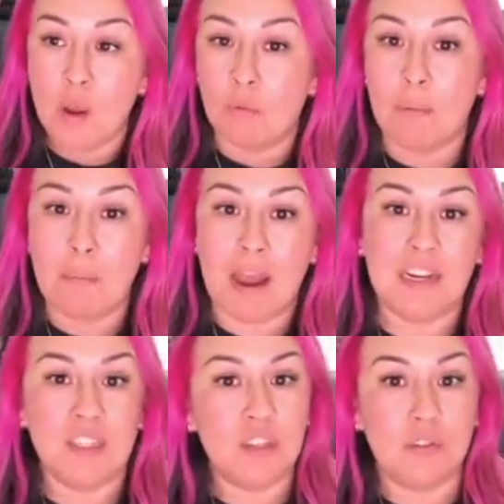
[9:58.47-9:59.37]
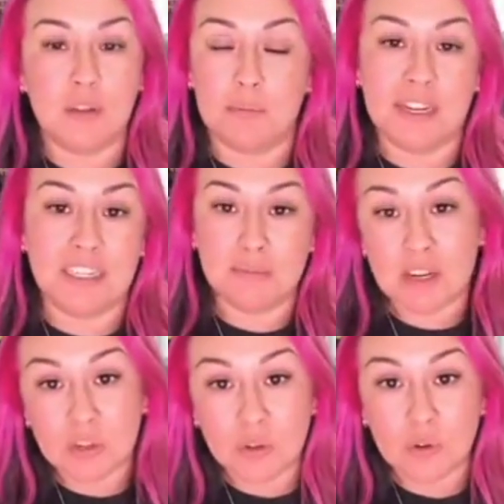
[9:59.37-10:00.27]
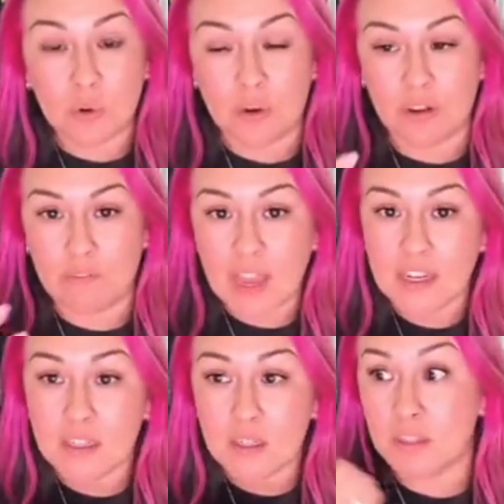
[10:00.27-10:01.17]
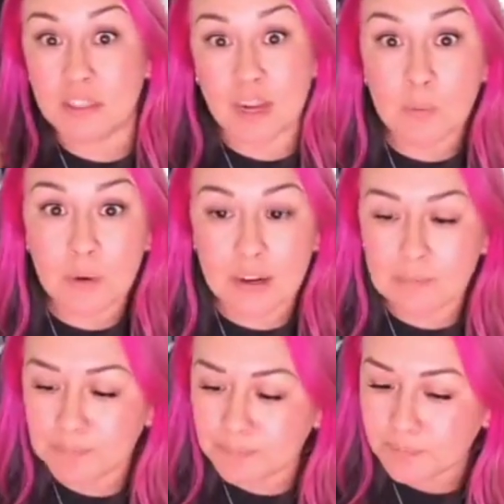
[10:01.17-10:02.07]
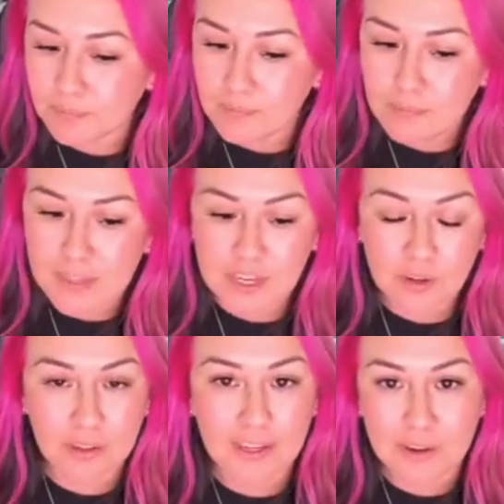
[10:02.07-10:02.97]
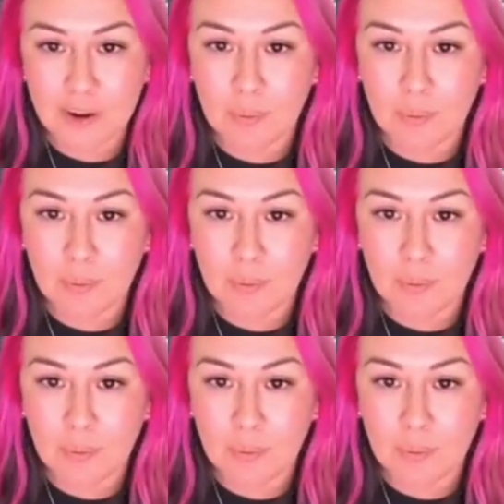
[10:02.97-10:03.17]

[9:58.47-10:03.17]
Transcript: reminds you of something special or an event or someone and you're like, you know what?